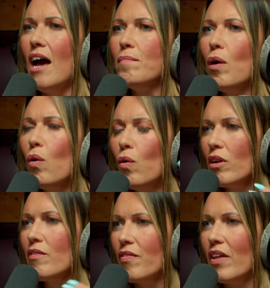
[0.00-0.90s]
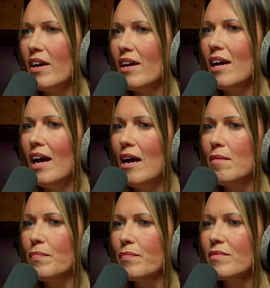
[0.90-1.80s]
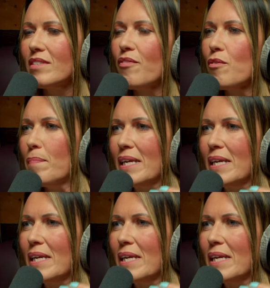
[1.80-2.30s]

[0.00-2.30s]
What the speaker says: all of the different